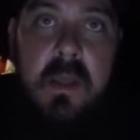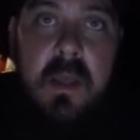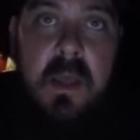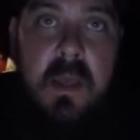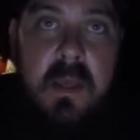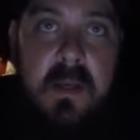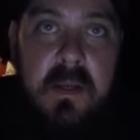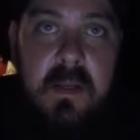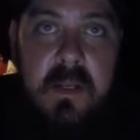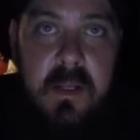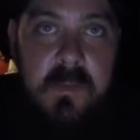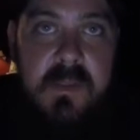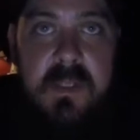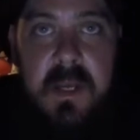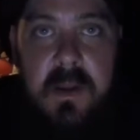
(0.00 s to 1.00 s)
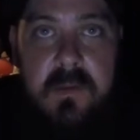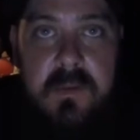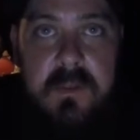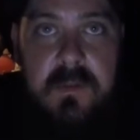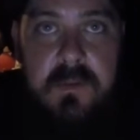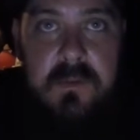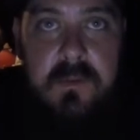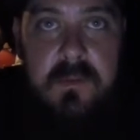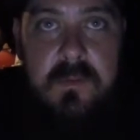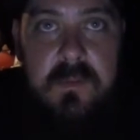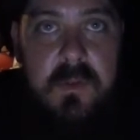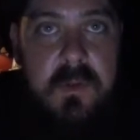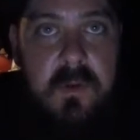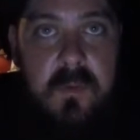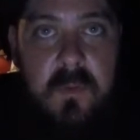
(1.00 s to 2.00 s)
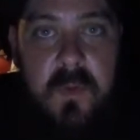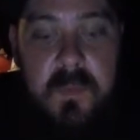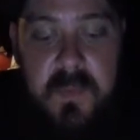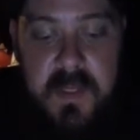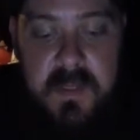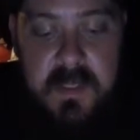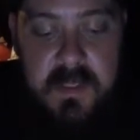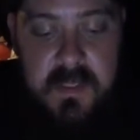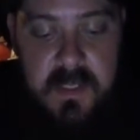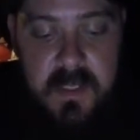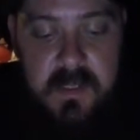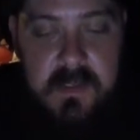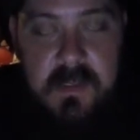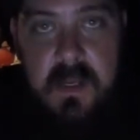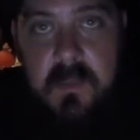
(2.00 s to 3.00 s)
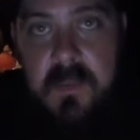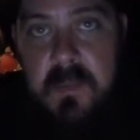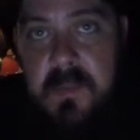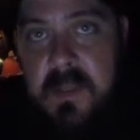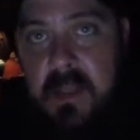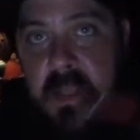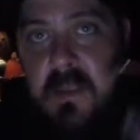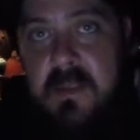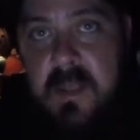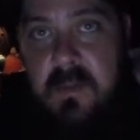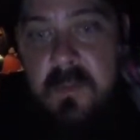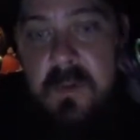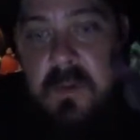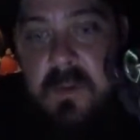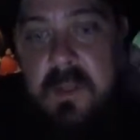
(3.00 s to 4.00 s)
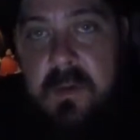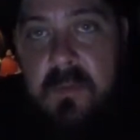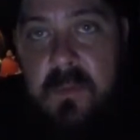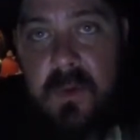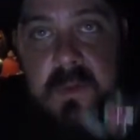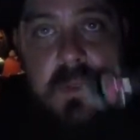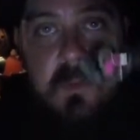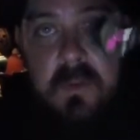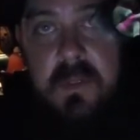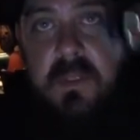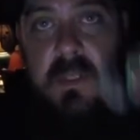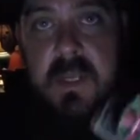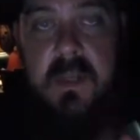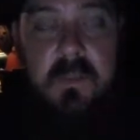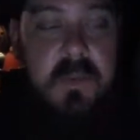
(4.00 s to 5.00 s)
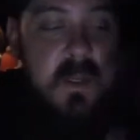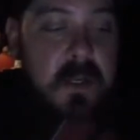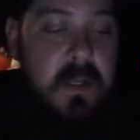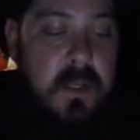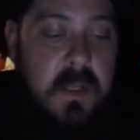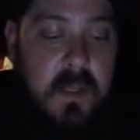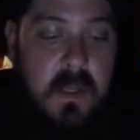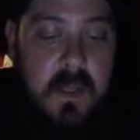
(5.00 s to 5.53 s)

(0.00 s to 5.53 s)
And it comes down to, we beat these things up. I mean, they really, really, really take a beating.